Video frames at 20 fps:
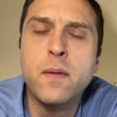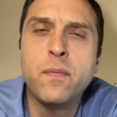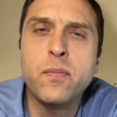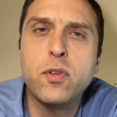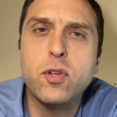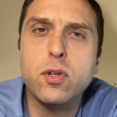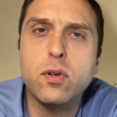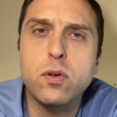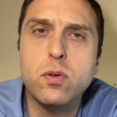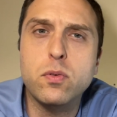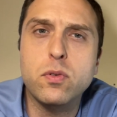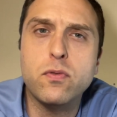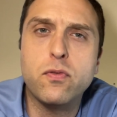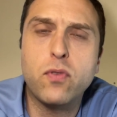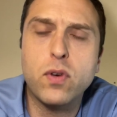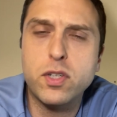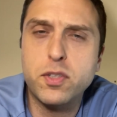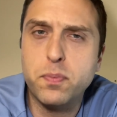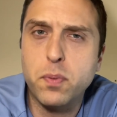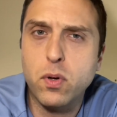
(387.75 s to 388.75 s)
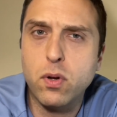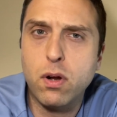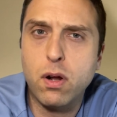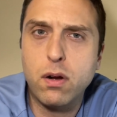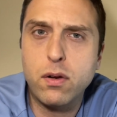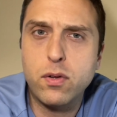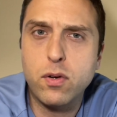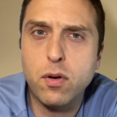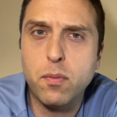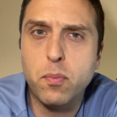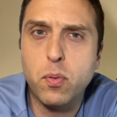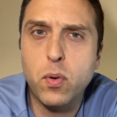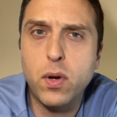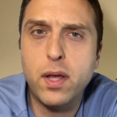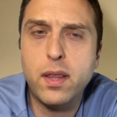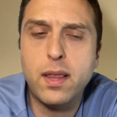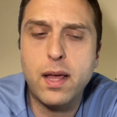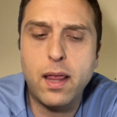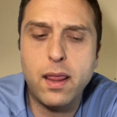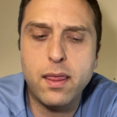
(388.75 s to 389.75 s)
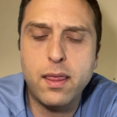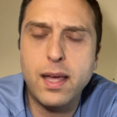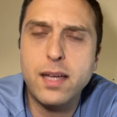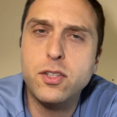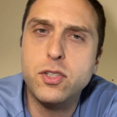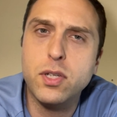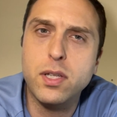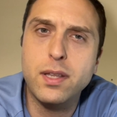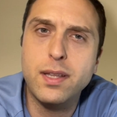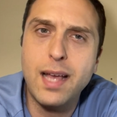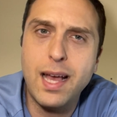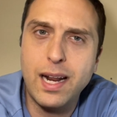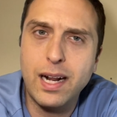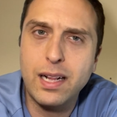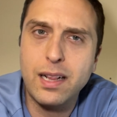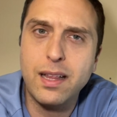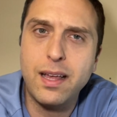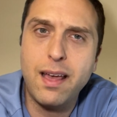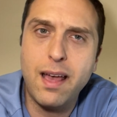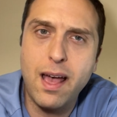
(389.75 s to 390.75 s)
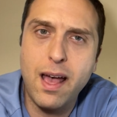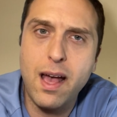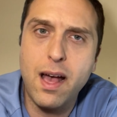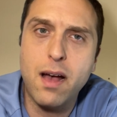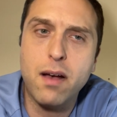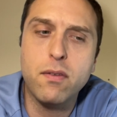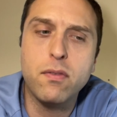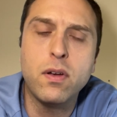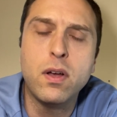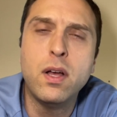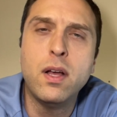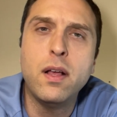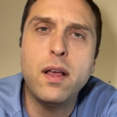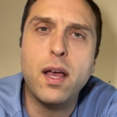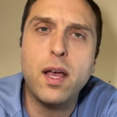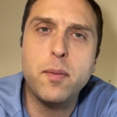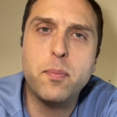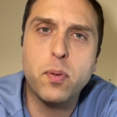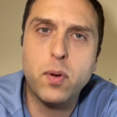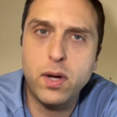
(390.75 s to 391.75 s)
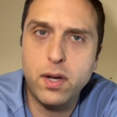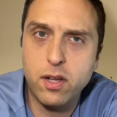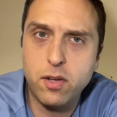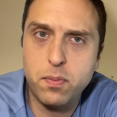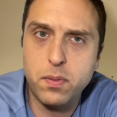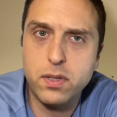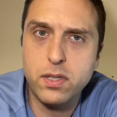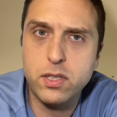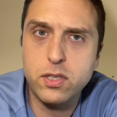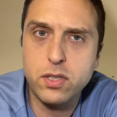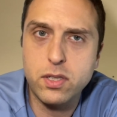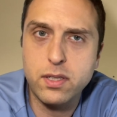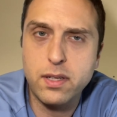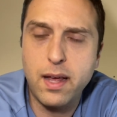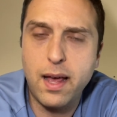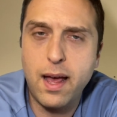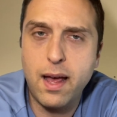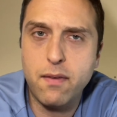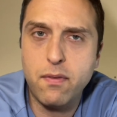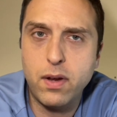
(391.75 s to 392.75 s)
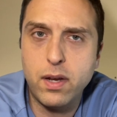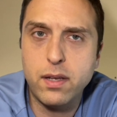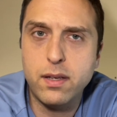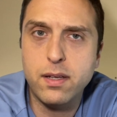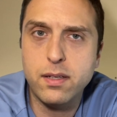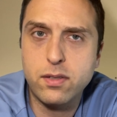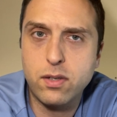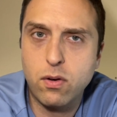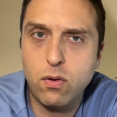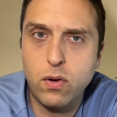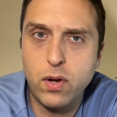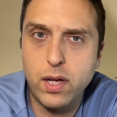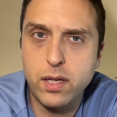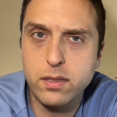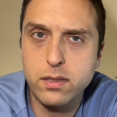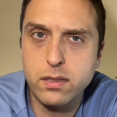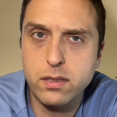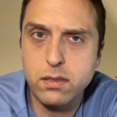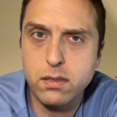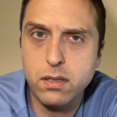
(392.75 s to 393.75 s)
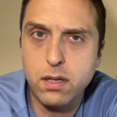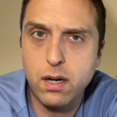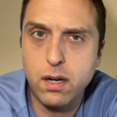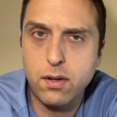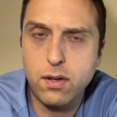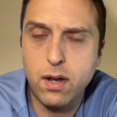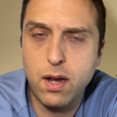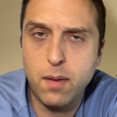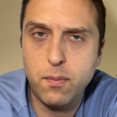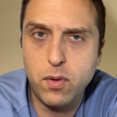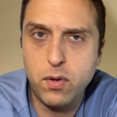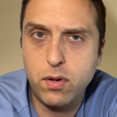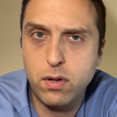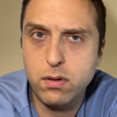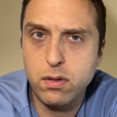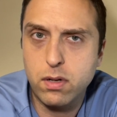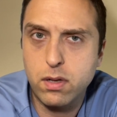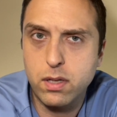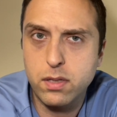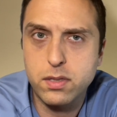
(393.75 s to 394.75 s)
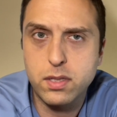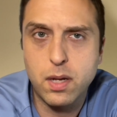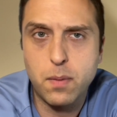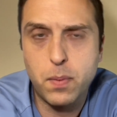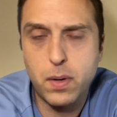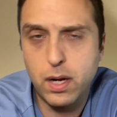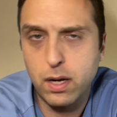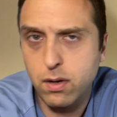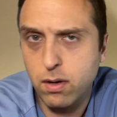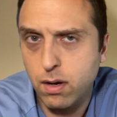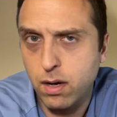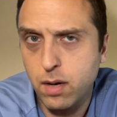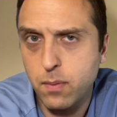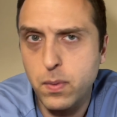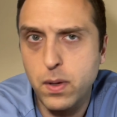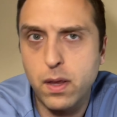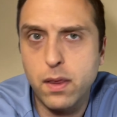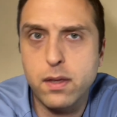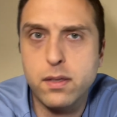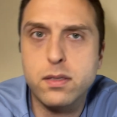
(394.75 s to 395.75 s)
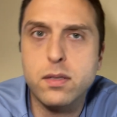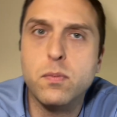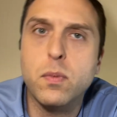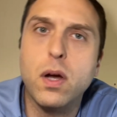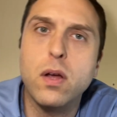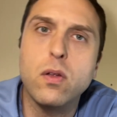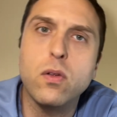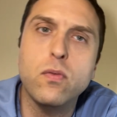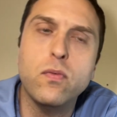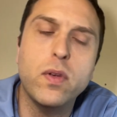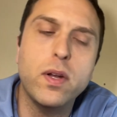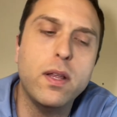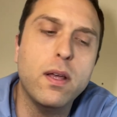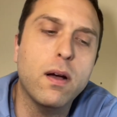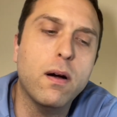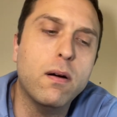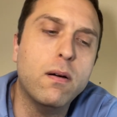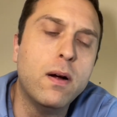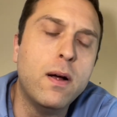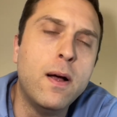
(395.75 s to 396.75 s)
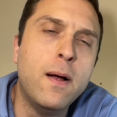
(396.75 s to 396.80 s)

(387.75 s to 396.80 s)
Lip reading: So French Bulldogs are a breed that they genetically have a predisposition to having disc herniations a lot of time. You can look this up, and I talked about this in my old video.